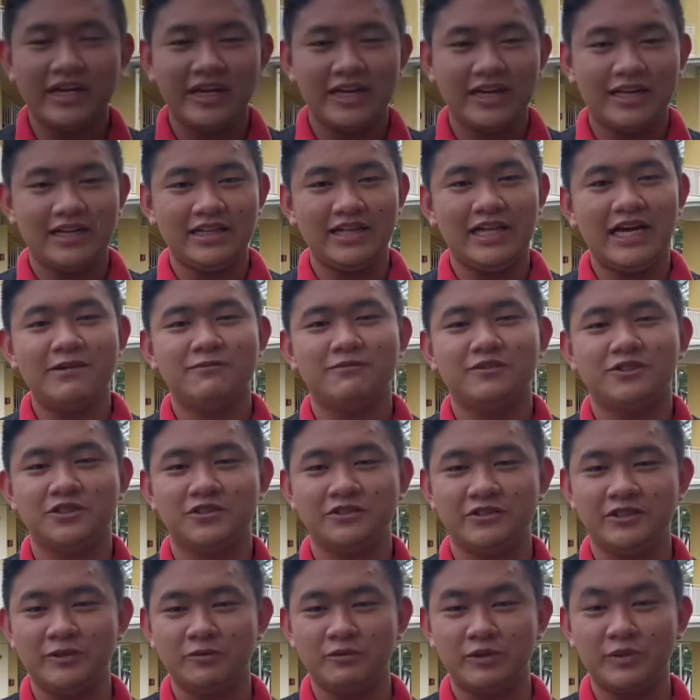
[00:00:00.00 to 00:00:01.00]
and Alive
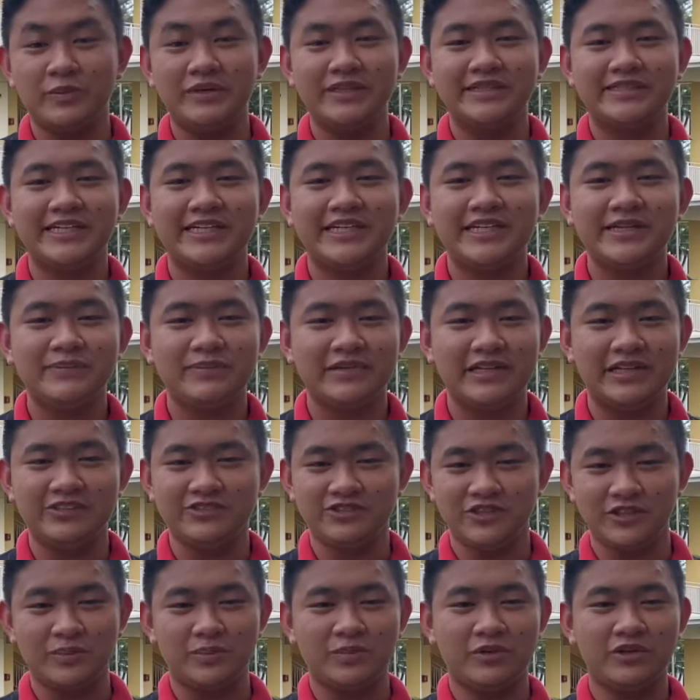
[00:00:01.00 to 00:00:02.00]
retreat will be taking place
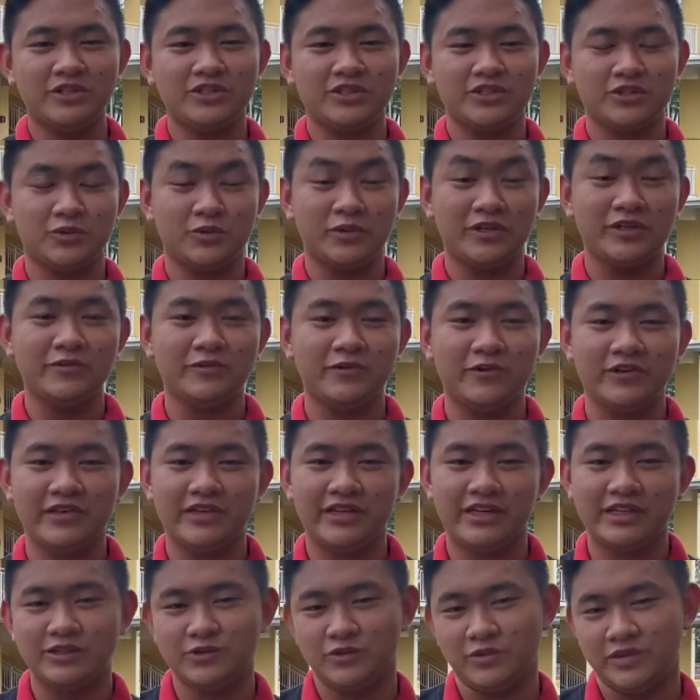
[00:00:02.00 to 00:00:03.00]
on March 24th
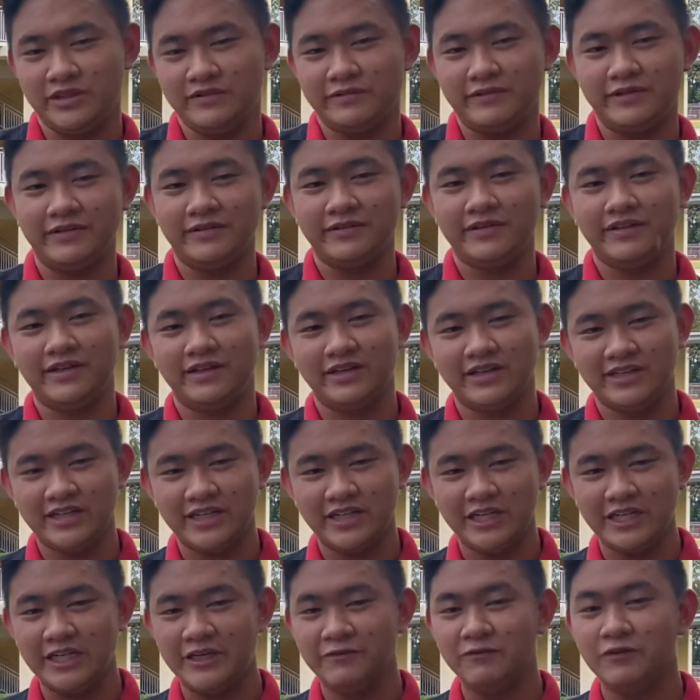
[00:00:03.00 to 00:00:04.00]
and
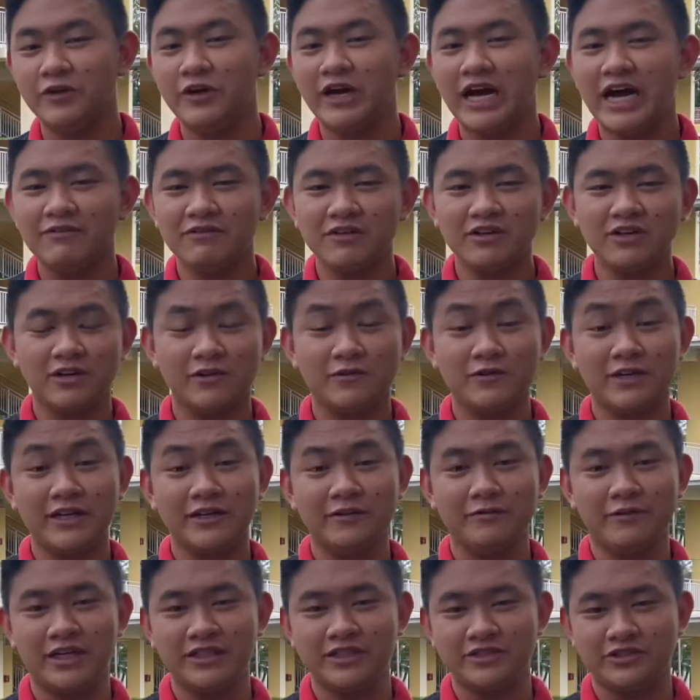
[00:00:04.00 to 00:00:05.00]
25th. If you haven't already
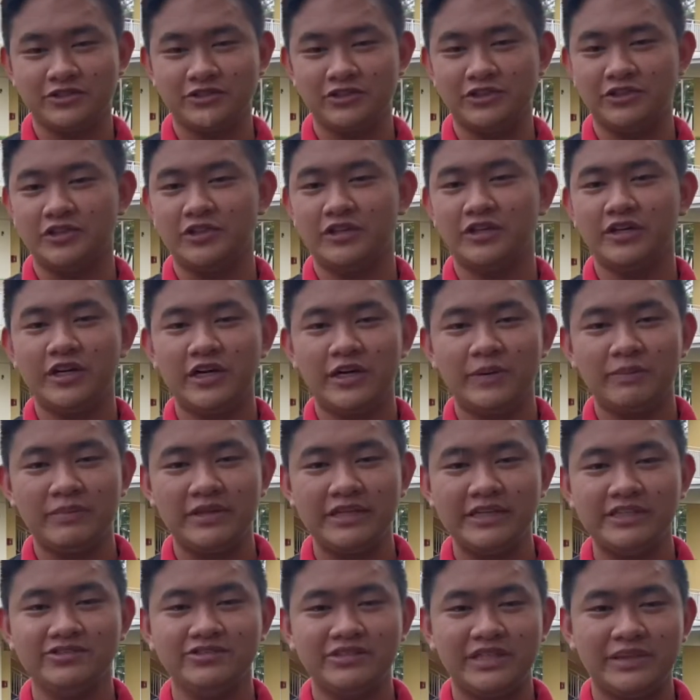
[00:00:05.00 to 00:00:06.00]
registered,
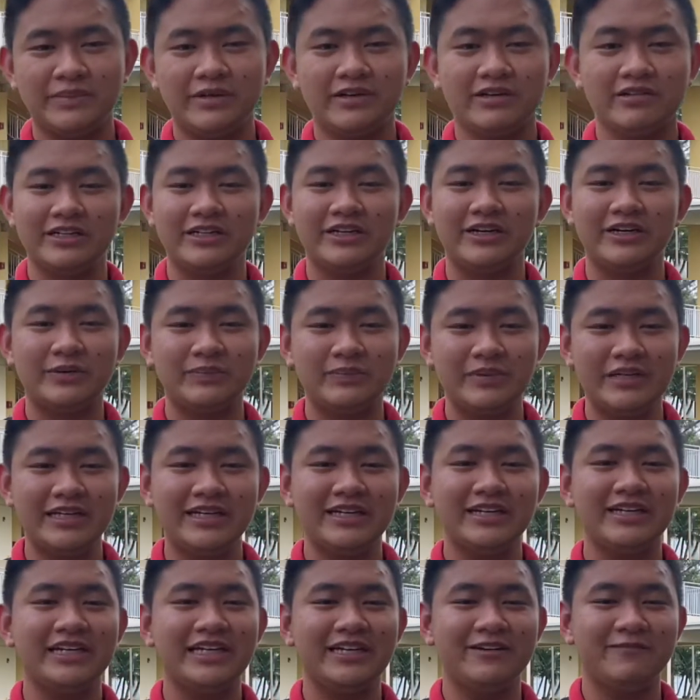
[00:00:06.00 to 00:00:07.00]
please email the
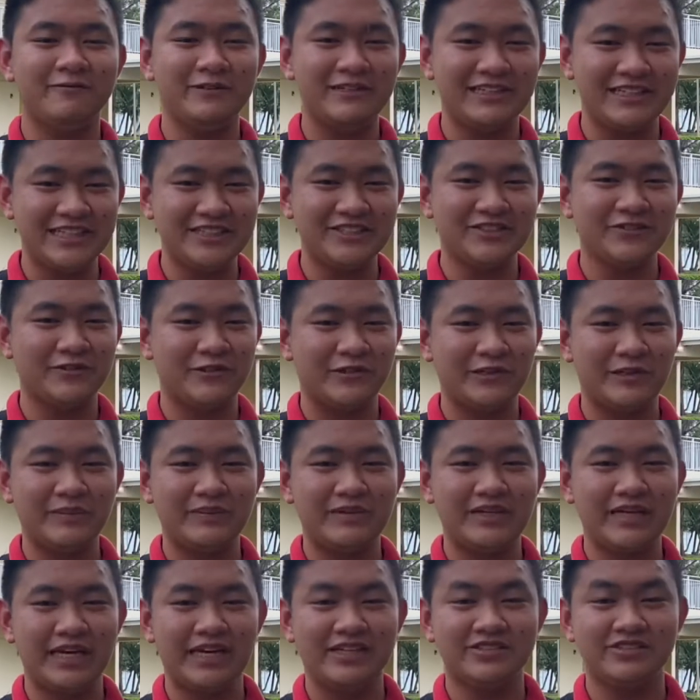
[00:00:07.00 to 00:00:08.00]
completed release form
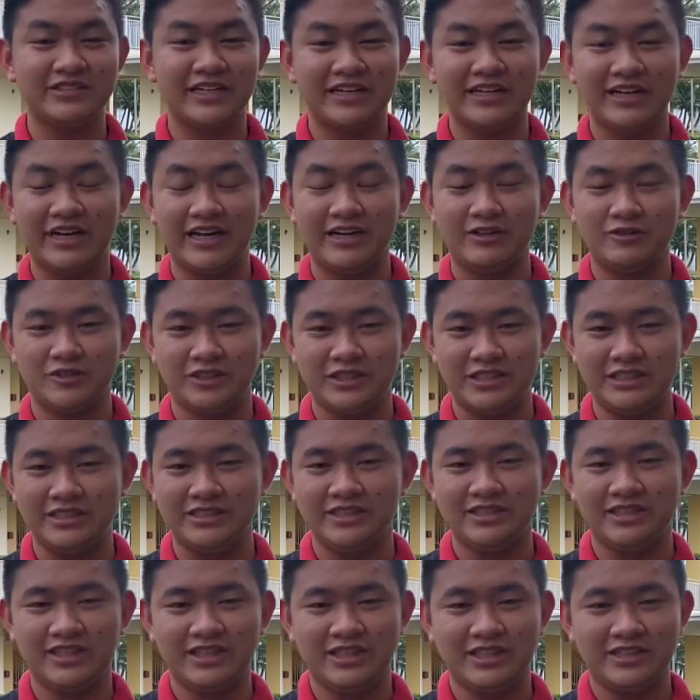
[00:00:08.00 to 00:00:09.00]
and sign-up
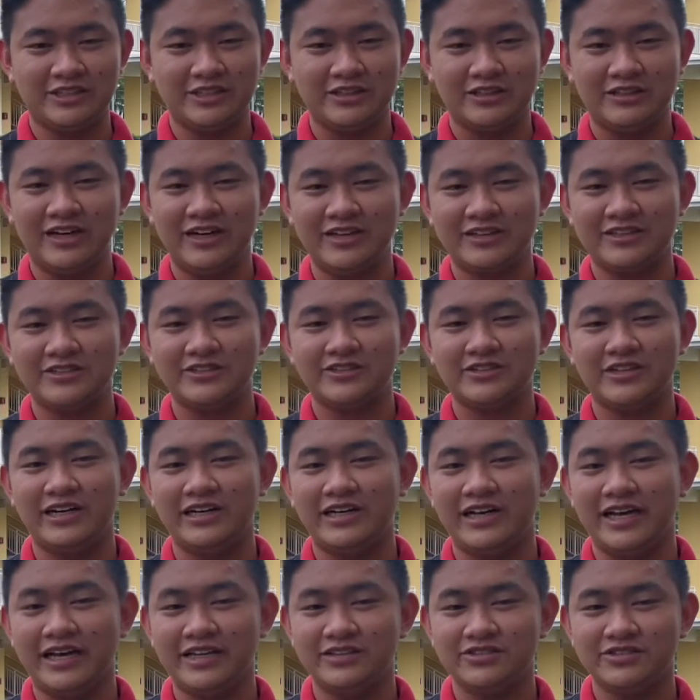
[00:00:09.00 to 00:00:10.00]
sheet to Dr. Scott
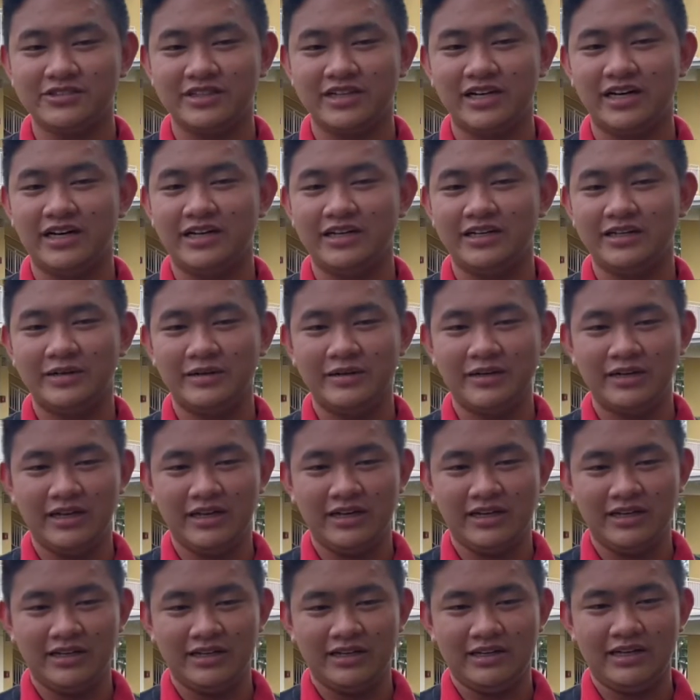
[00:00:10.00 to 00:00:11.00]
S. Scott
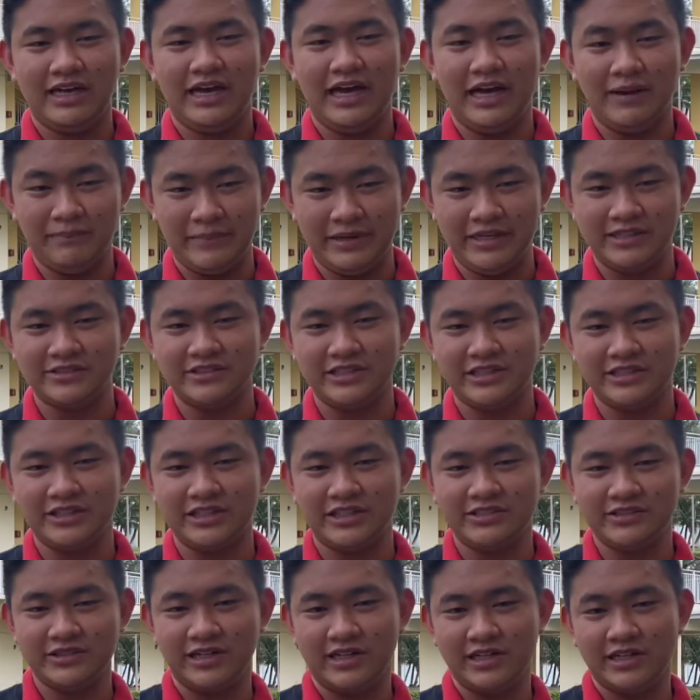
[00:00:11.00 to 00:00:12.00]
at
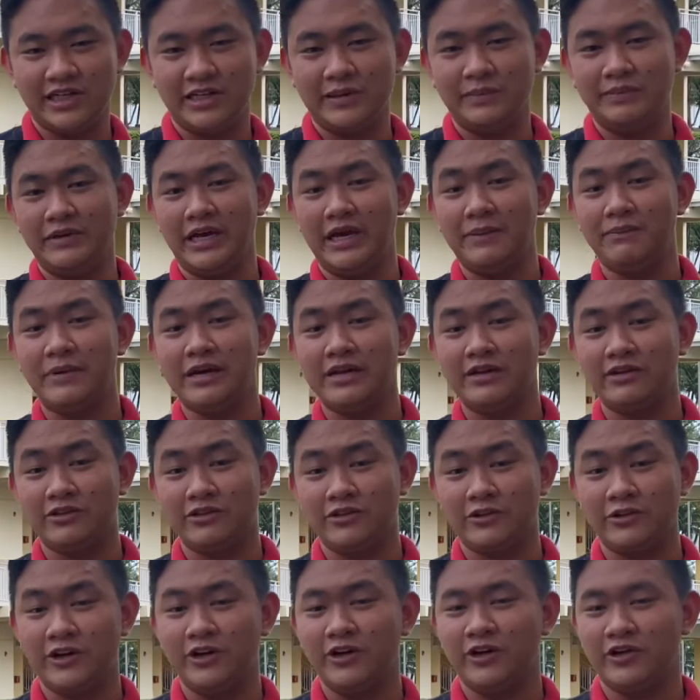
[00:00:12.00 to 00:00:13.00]
pacehs.com and make the $30
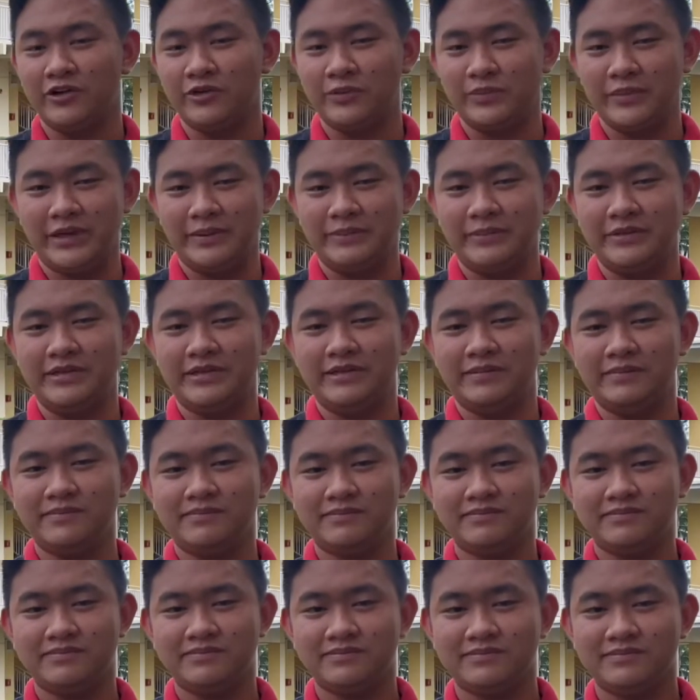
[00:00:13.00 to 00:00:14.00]
payment. You're the
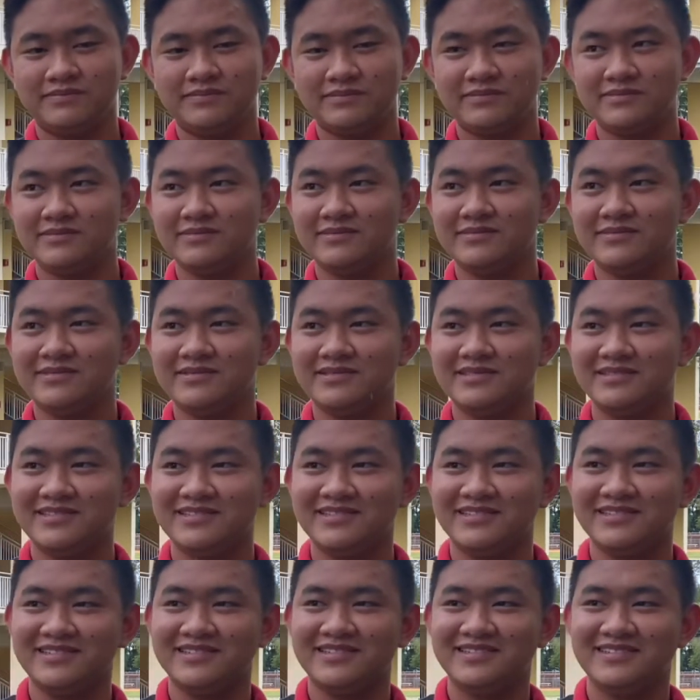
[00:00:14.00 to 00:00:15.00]
man,
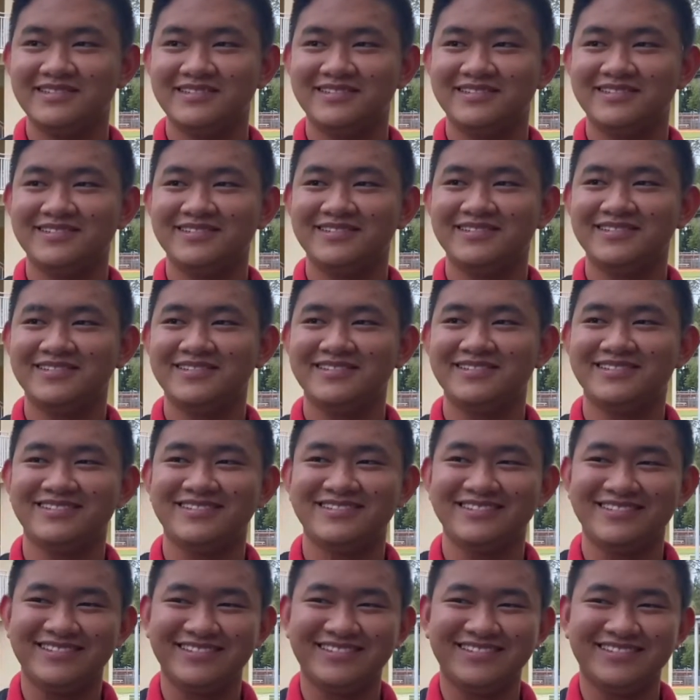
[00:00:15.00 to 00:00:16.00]
Jared!
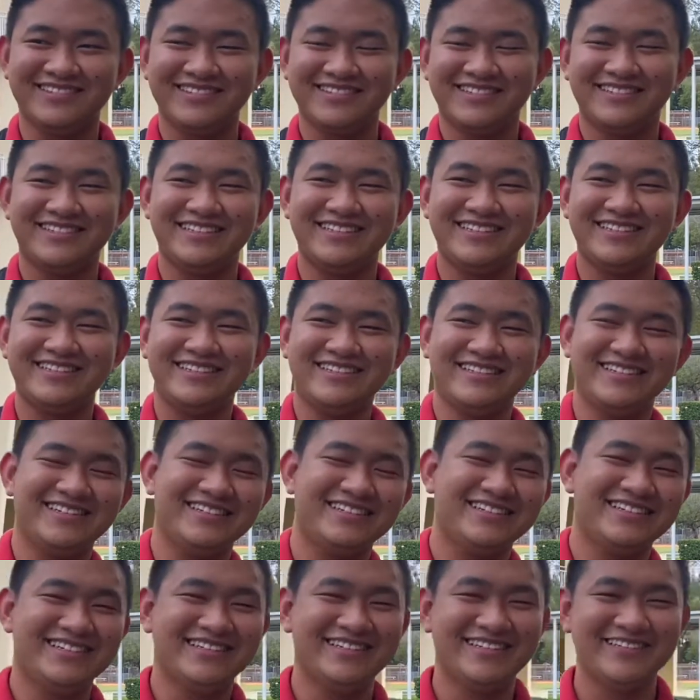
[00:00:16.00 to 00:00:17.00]
Woo!
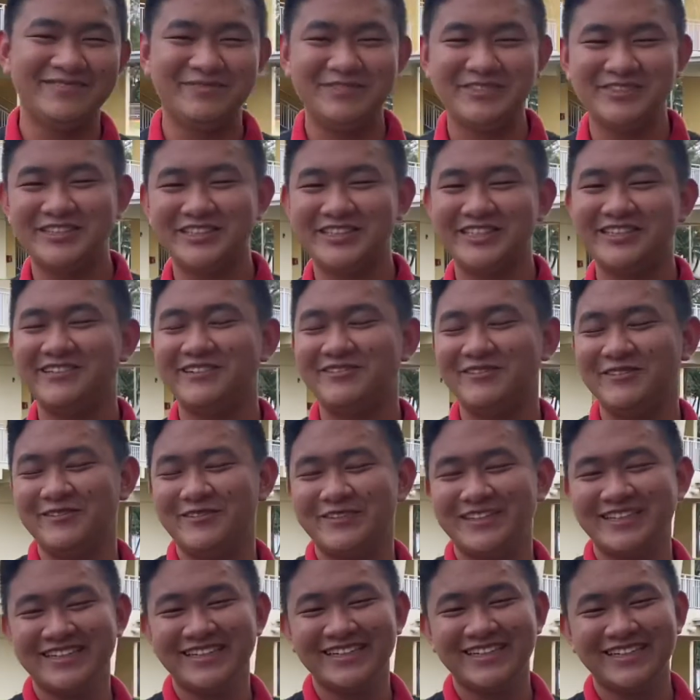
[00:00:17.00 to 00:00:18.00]
Mr. Go,
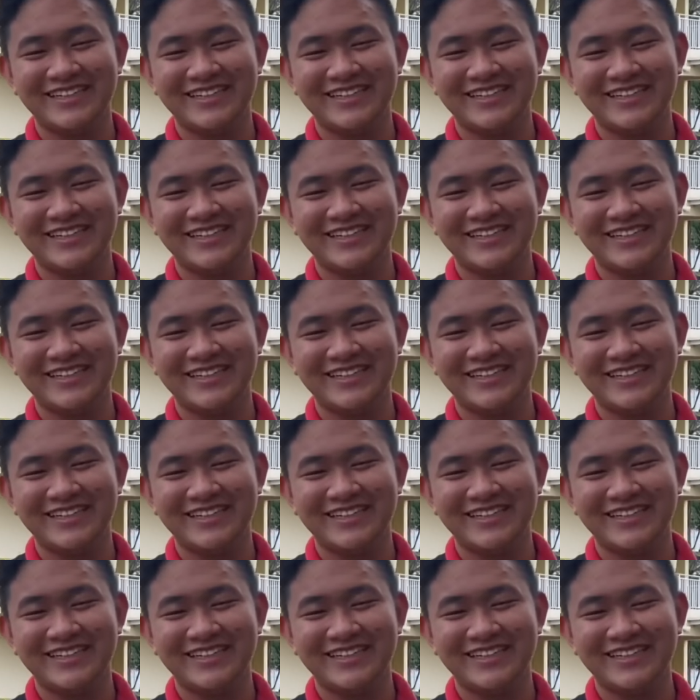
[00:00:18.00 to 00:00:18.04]
everyone.